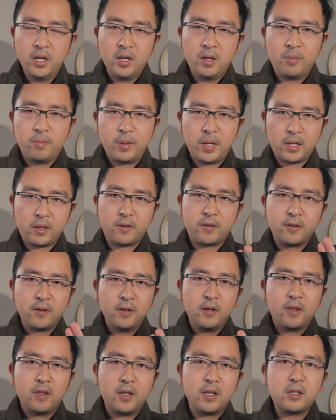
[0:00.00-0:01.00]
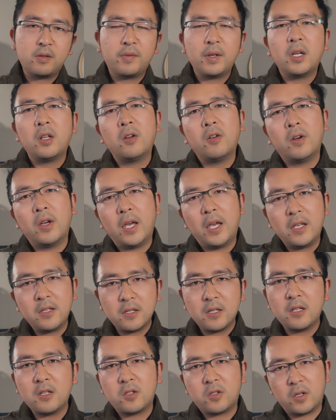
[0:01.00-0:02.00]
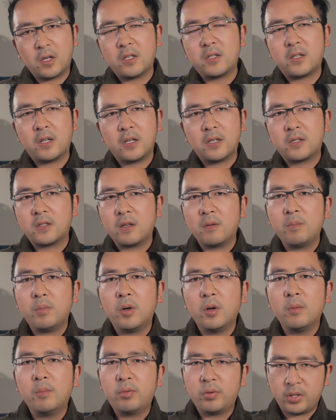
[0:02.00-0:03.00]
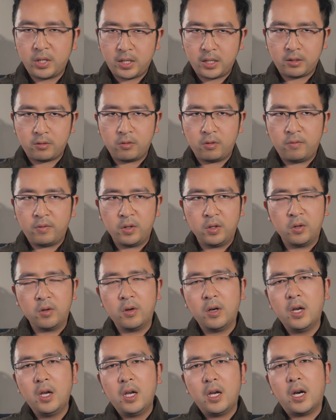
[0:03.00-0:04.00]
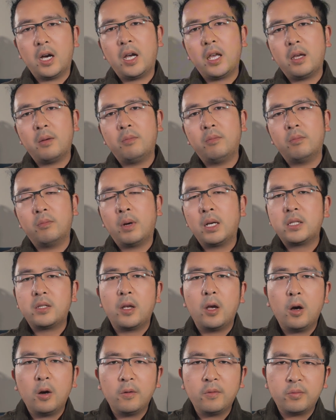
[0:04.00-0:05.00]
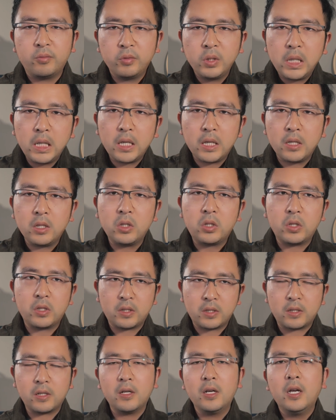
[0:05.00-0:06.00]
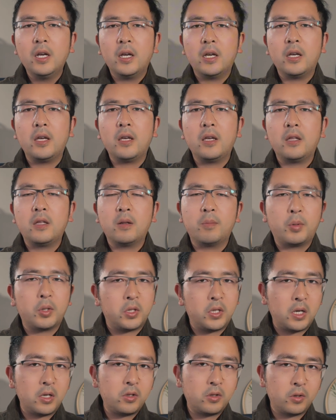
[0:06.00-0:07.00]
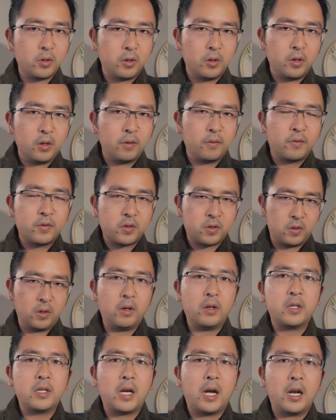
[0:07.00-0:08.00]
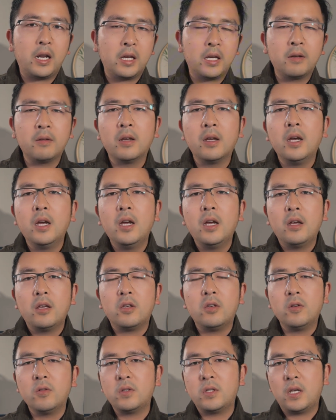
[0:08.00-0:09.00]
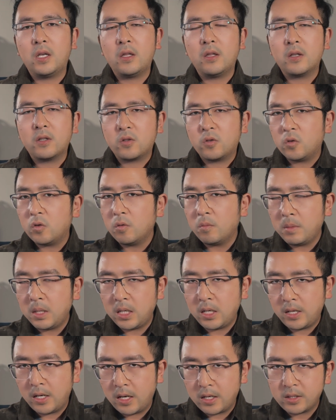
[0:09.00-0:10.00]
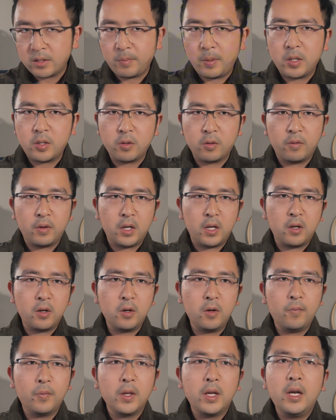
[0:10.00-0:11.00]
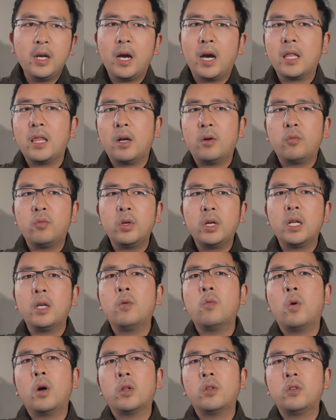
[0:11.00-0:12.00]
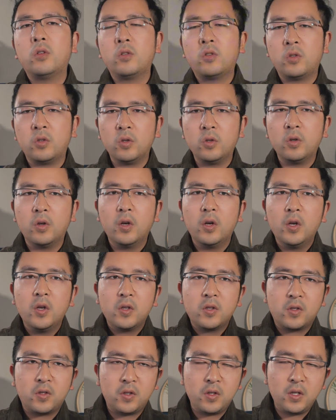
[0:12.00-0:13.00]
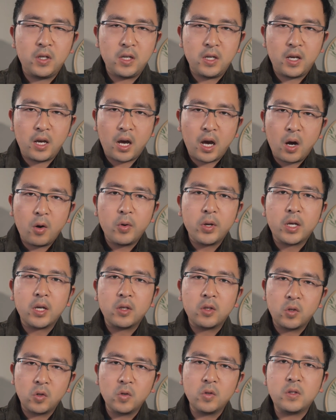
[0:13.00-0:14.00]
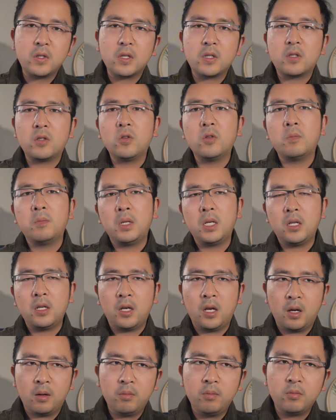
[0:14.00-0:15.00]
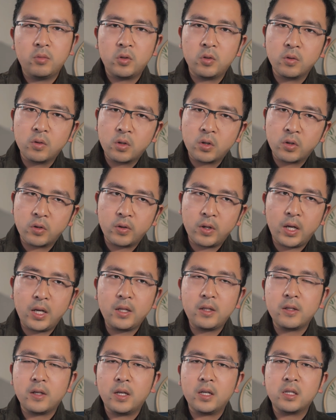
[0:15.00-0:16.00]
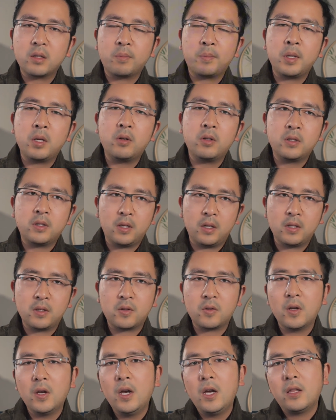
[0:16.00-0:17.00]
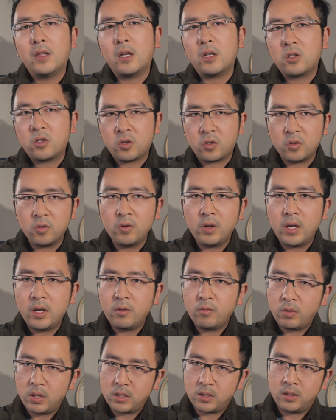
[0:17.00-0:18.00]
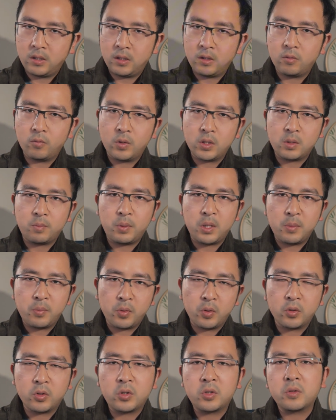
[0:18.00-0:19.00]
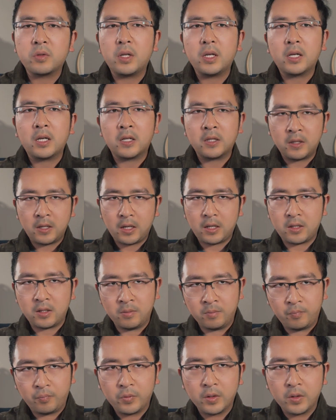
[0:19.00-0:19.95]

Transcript: But this video isn't just a simple product review. I am myself really interested in the potential of storytelling using this new media, spatial video, and I really wanted to see how we can use this new medium to create experiences that truly resonate with people, truly connect them.